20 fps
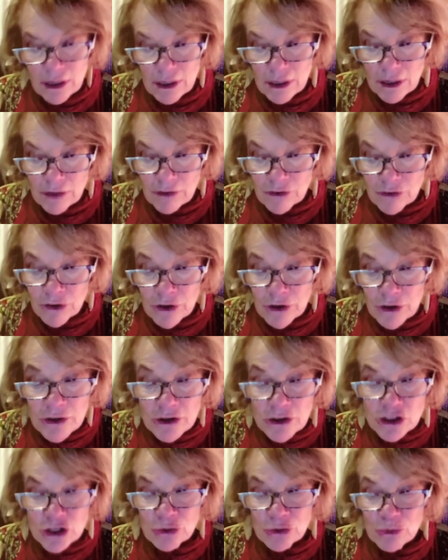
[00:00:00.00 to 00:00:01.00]
Further
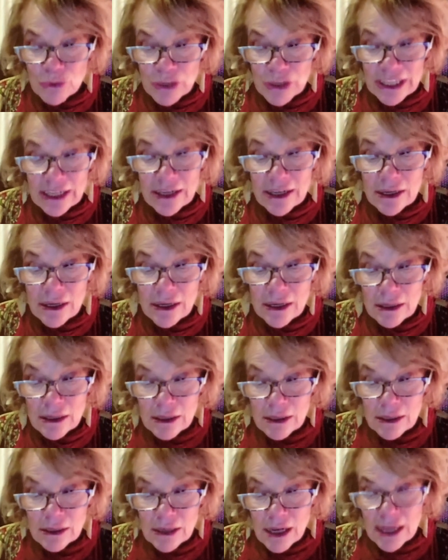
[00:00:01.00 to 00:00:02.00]
to Reed,
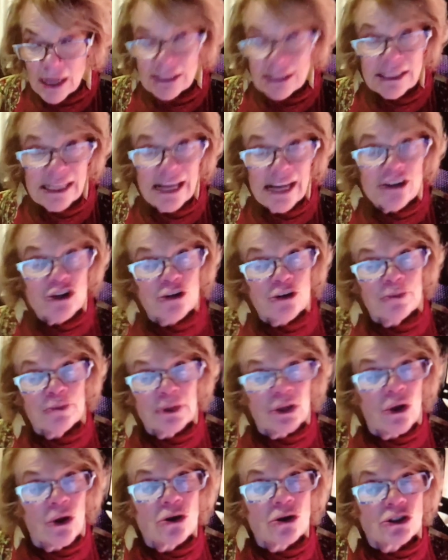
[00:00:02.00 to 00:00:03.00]
a center
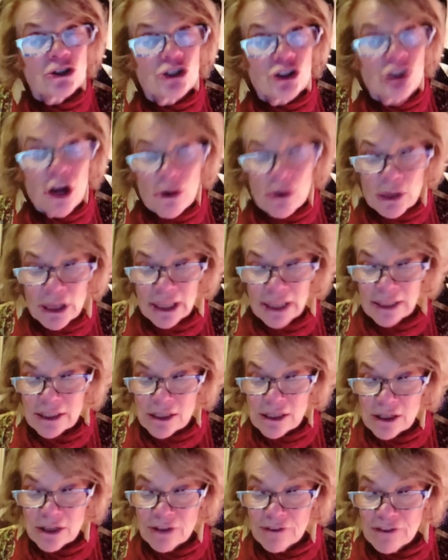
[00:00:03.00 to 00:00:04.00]
belonged totally
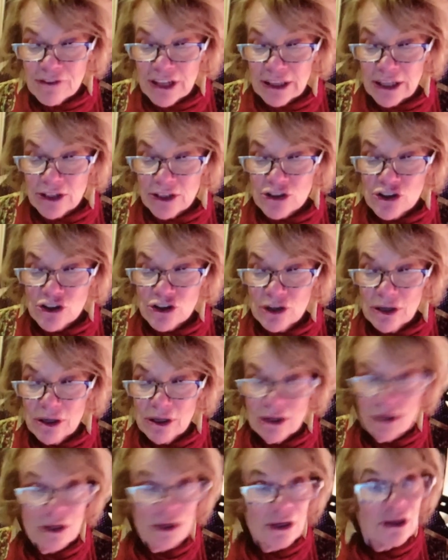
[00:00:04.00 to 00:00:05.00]
to the village,
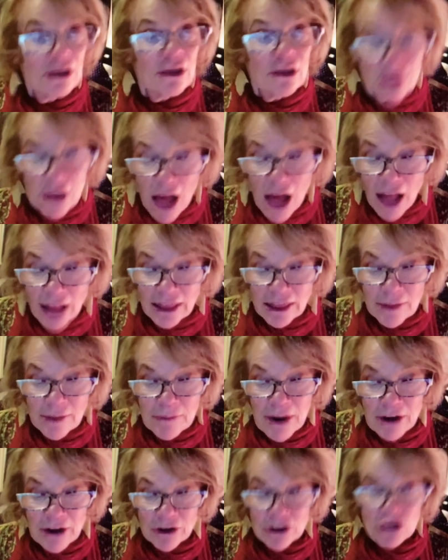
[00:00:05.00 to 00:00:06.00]
not the
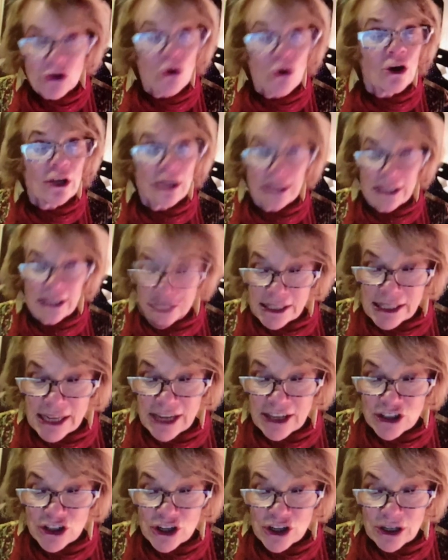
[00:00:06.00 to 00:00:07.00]
parent
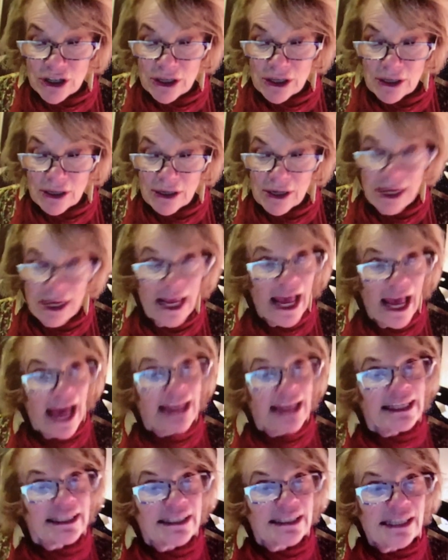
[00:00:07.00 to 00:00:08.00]
organization, and
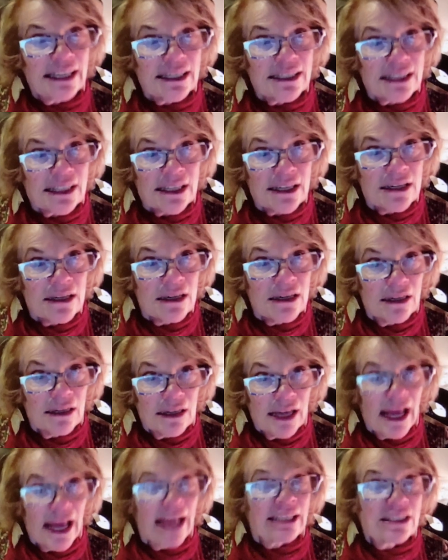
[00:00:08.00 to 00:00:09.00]
existed
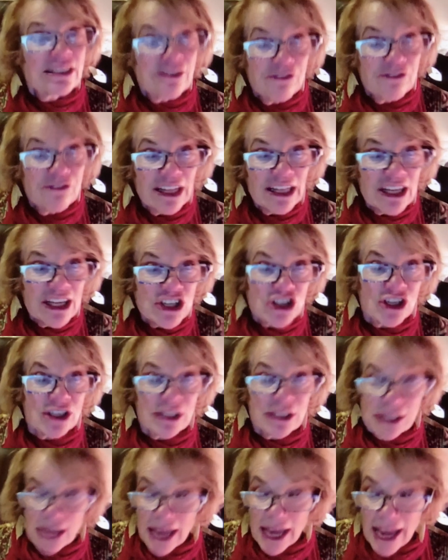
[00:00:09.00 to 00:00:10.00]
as the
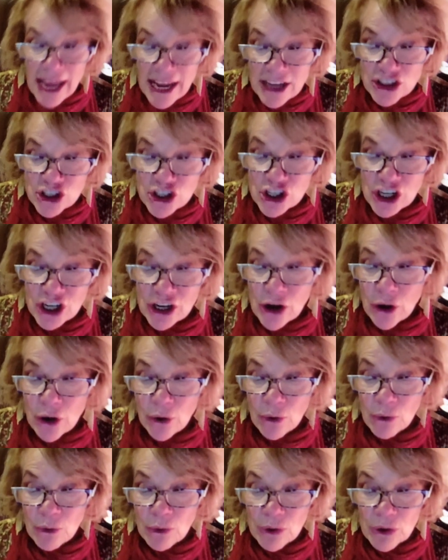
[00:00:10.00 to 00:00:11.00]
village's
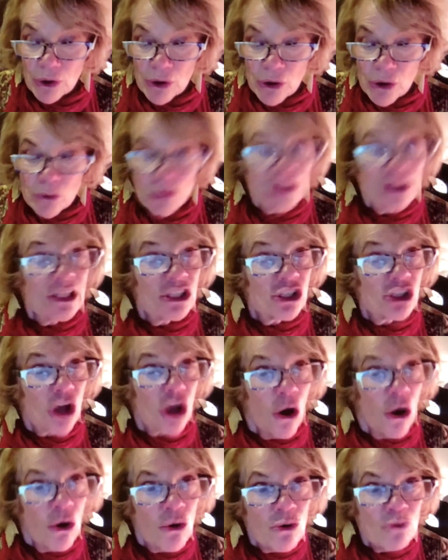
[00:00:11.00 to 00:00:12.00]
NGO with its
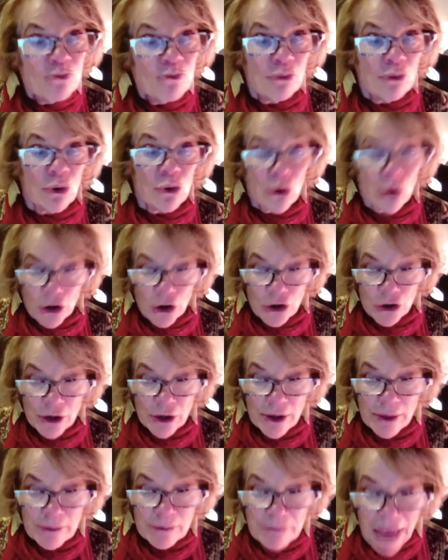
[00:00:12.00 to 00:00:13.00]
own board,
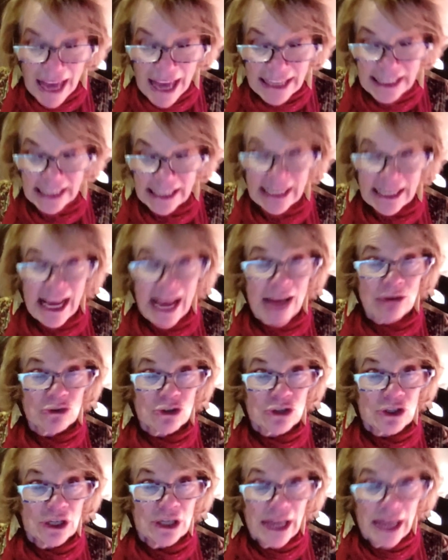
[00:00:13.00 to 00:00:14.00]
bank account,
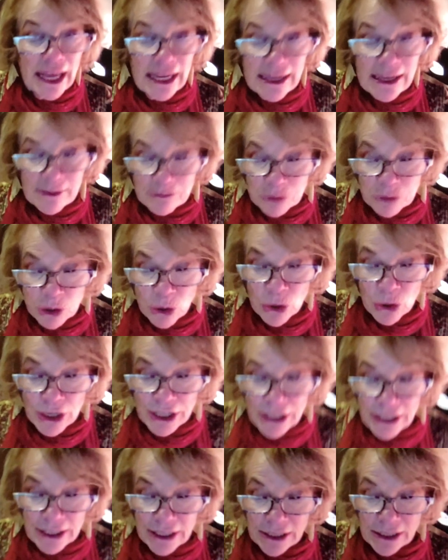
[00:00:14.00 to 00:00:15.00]
and
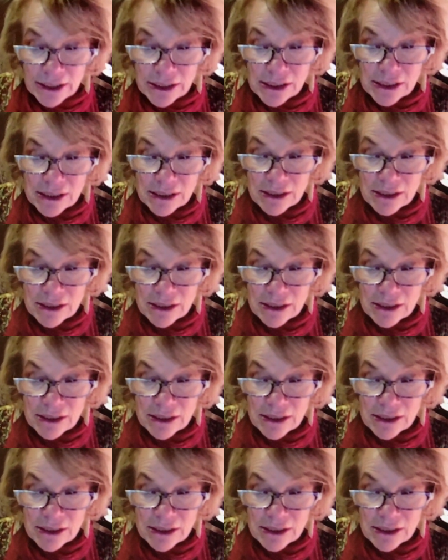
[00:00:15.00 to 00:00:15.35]
employees.